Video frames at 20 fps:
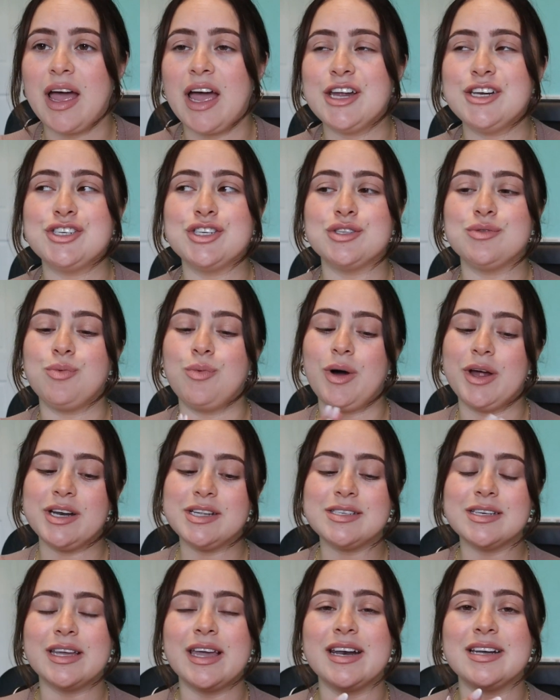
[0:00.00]
I just
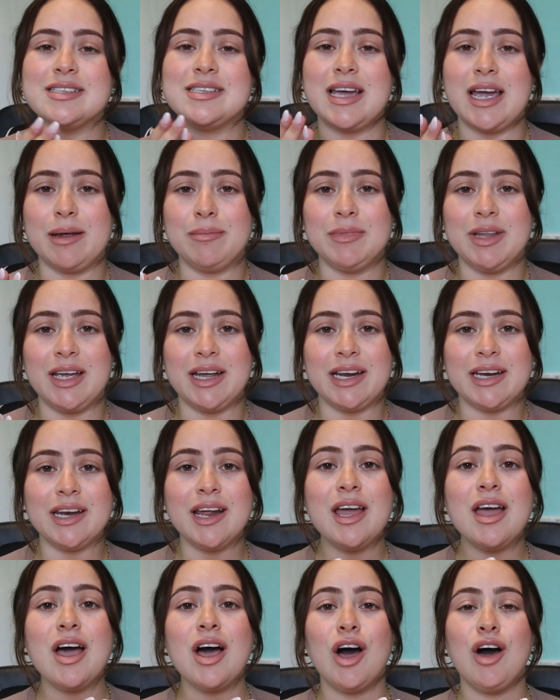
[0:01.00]
wanted to get a timeline
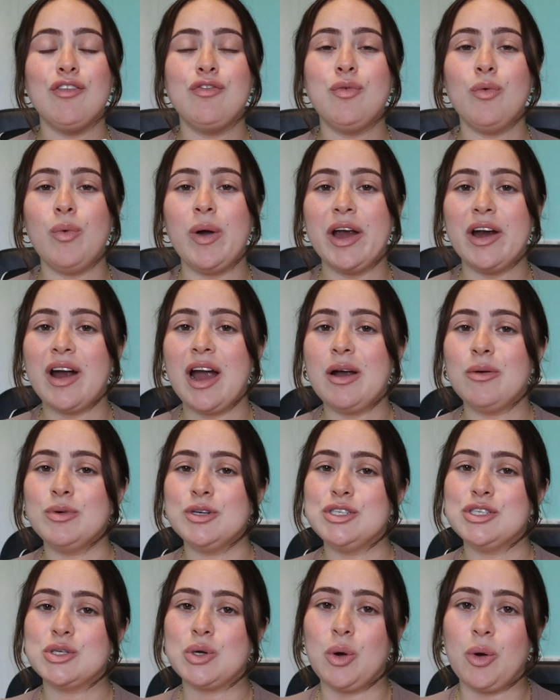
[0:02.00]
of where I
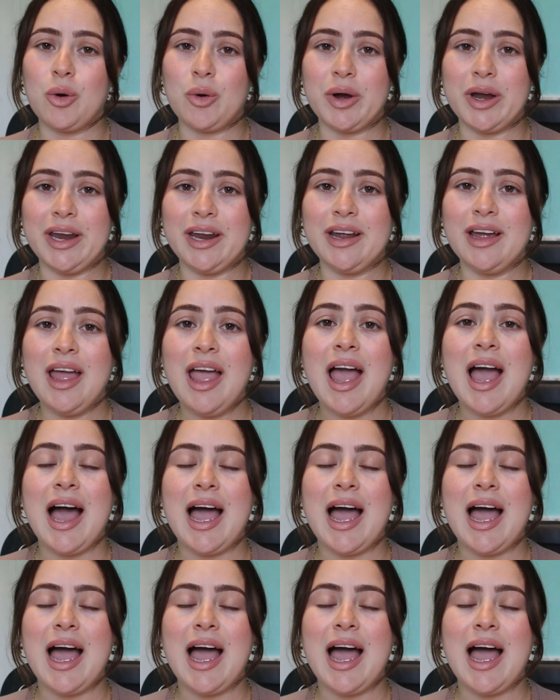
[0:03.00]
was scoring.